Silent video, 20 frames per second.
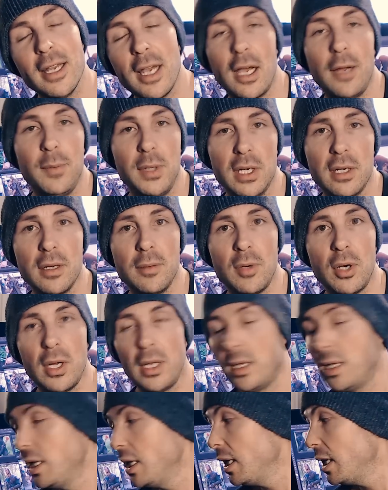I mean, come
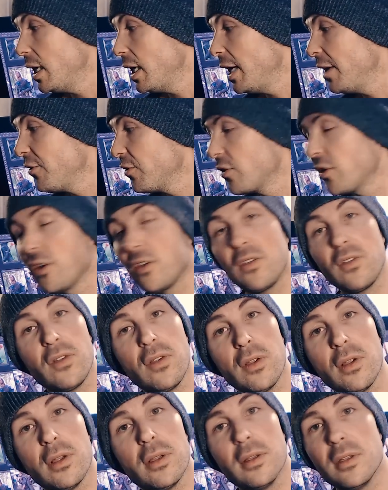on. It's just
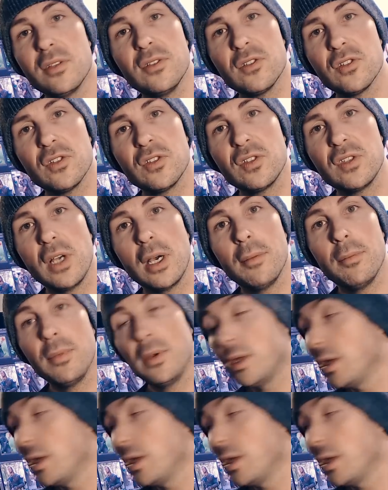dumb.